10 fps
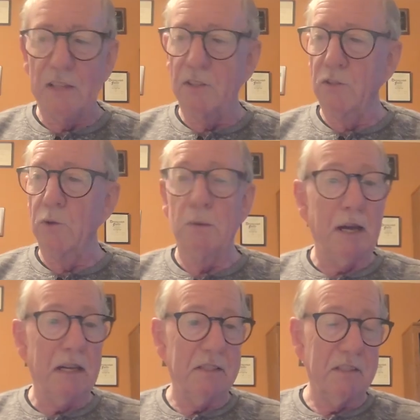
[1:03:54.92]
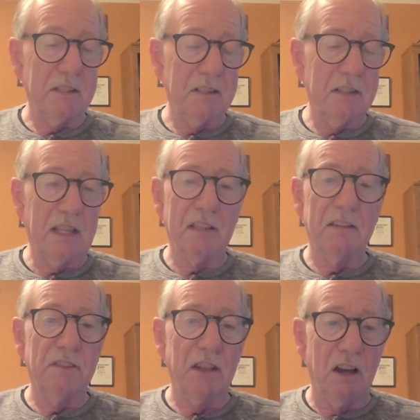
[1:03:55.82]
that do the best, that
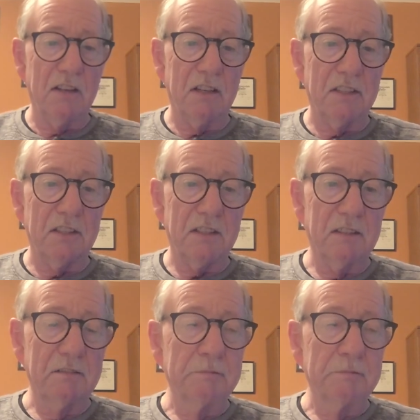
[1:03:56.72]
live the longest.